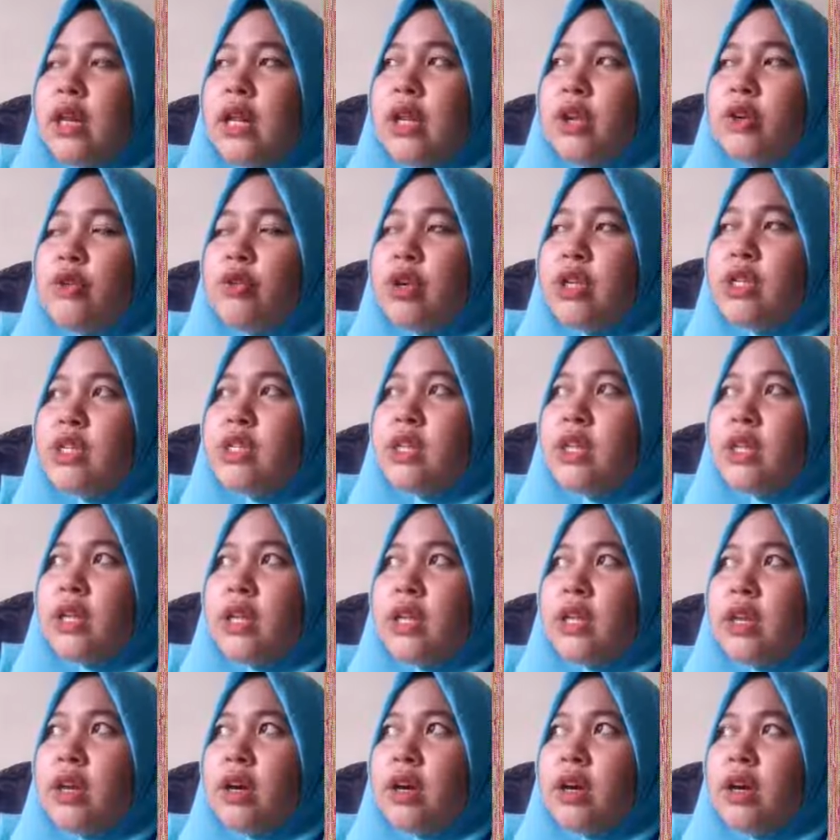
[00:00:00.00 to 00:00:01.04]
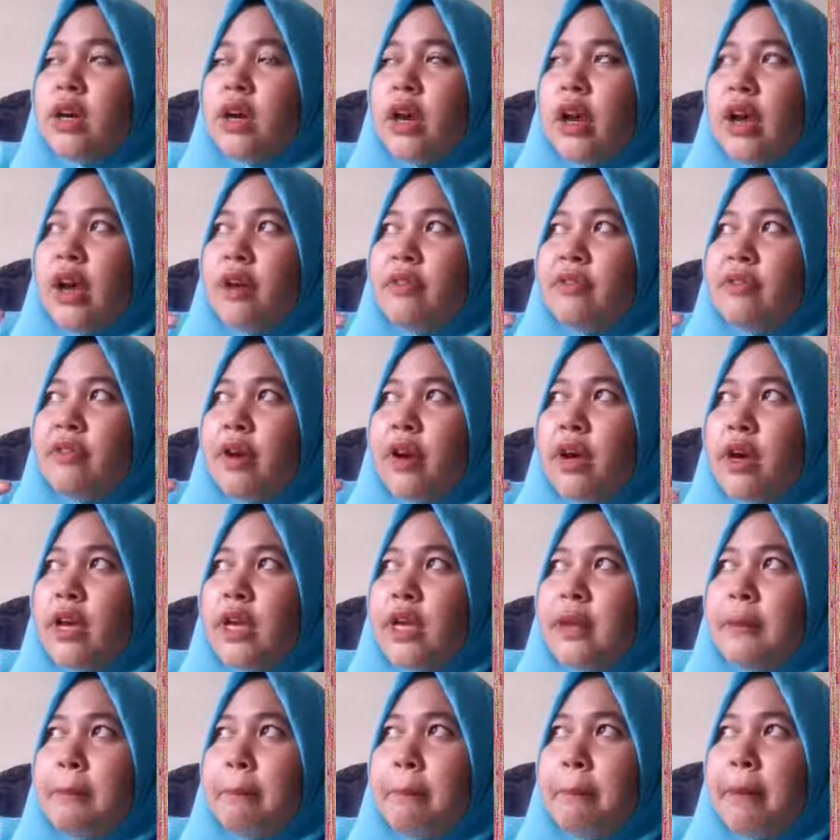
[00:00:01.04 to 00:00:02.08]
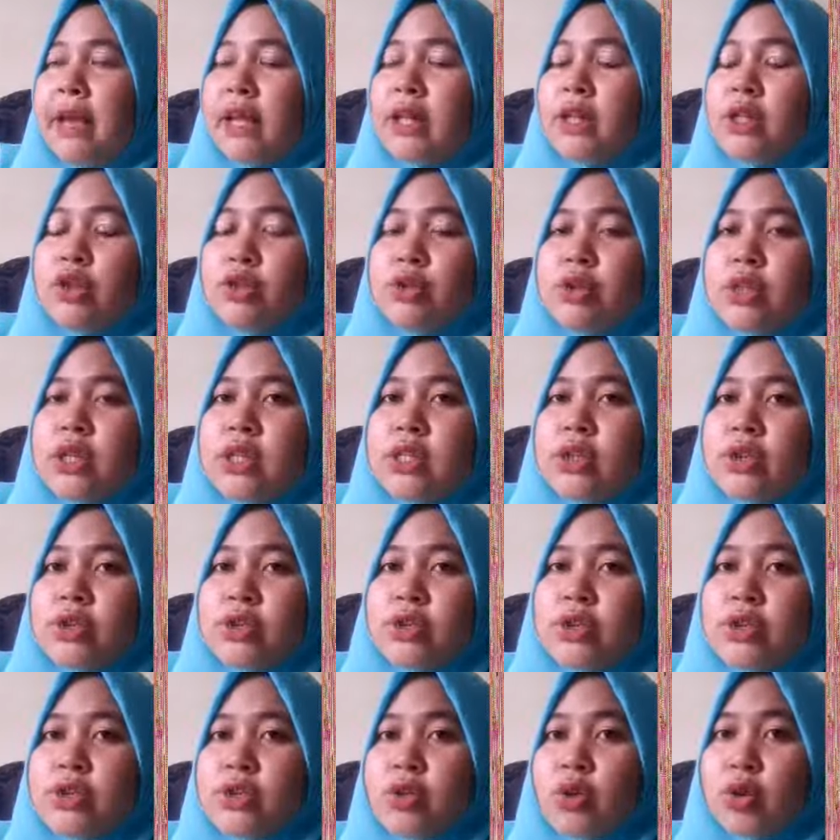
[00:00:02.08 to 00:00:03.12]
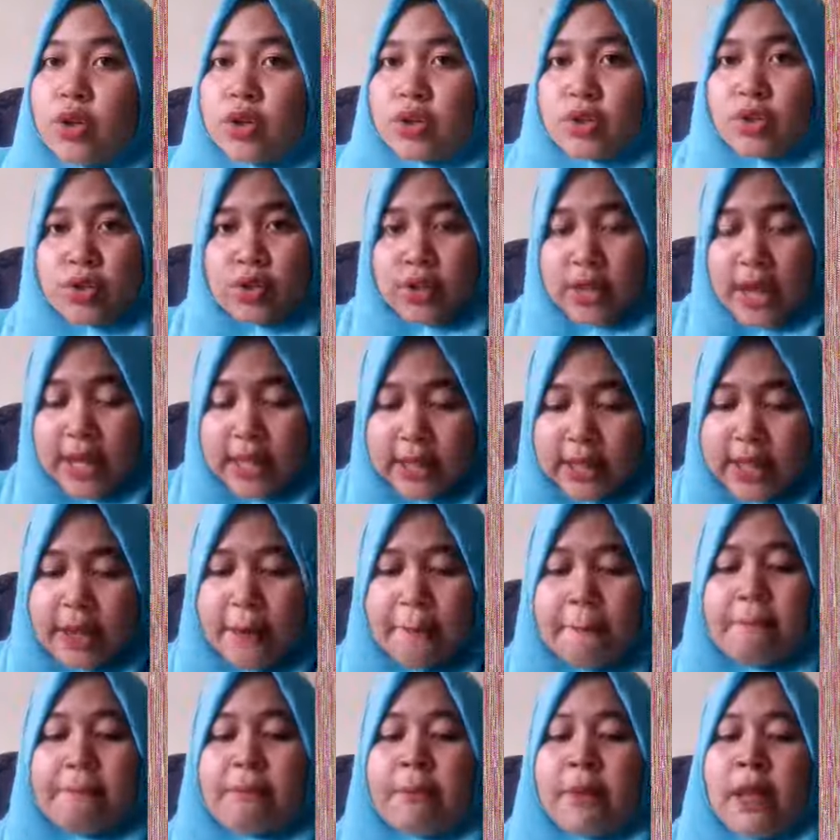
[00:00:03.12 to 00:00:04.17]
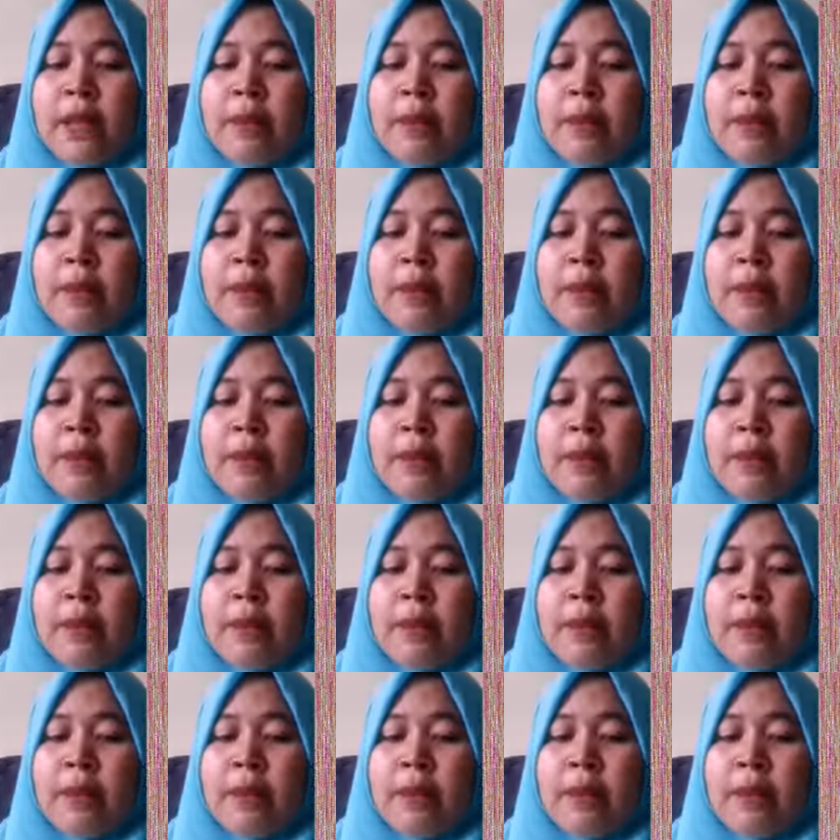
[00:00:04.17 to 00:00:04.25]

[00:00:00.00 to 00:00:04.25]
language have impact to the society.